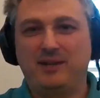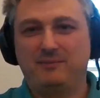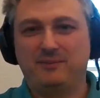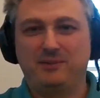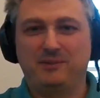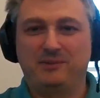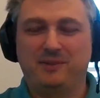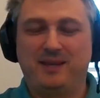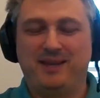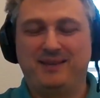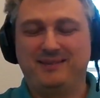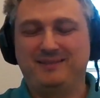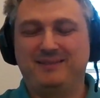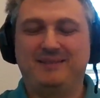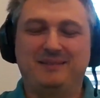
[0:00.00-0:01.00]
have to do that.
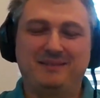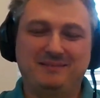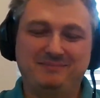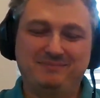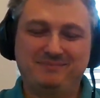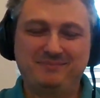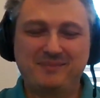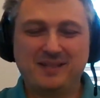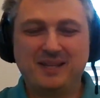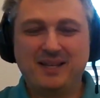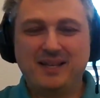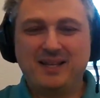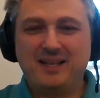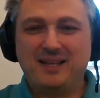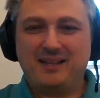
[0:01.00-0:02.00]

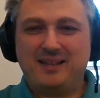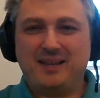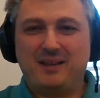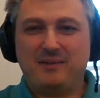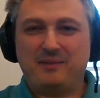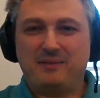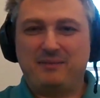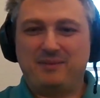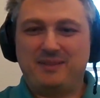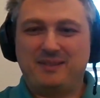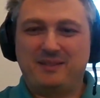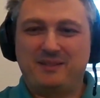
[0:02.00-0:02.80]
That's